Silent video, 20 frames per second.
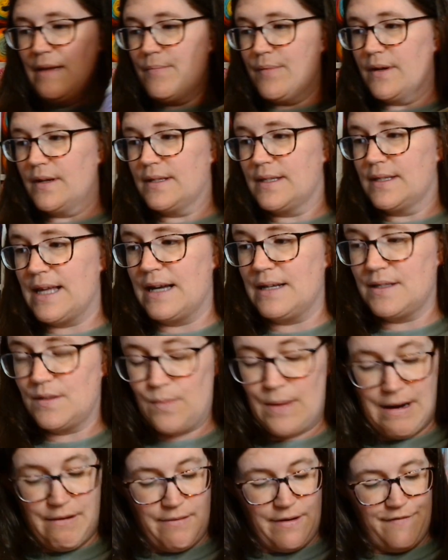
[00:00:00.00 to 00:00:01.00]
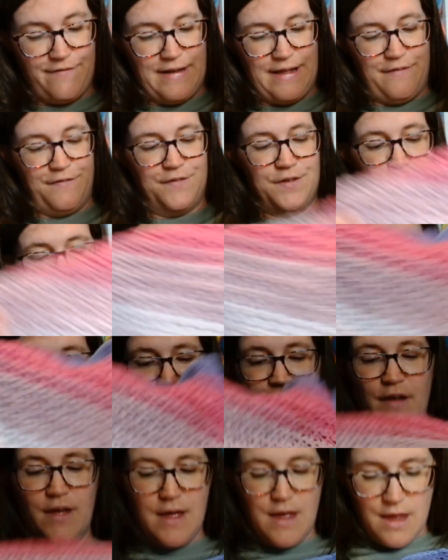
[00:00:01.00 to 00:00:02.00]
because that's where I've left off.
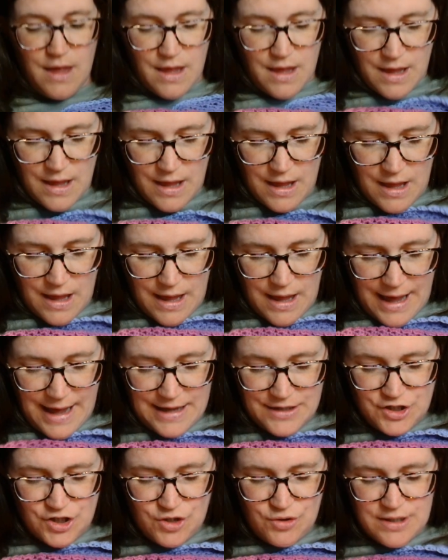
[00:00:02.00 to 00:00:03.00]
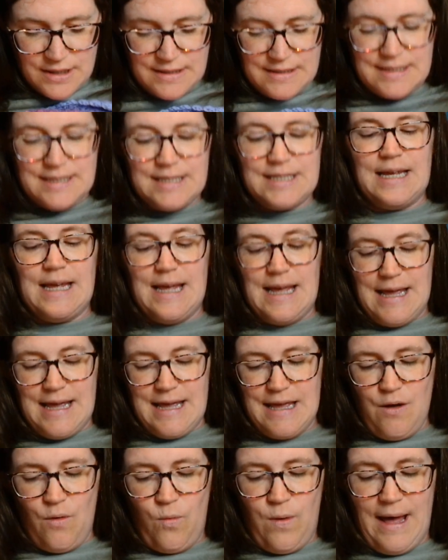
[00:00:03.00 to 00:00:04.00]
As you can
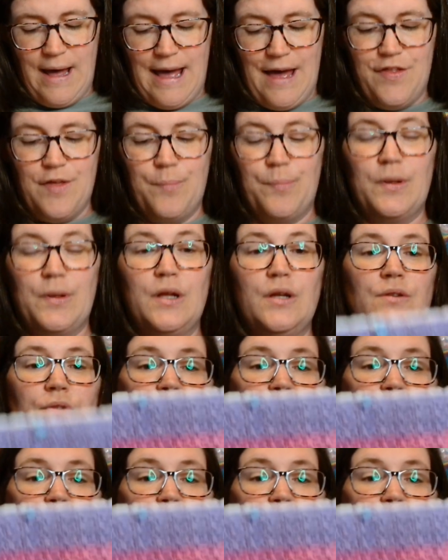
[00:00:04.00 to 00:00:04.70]
see, where the blue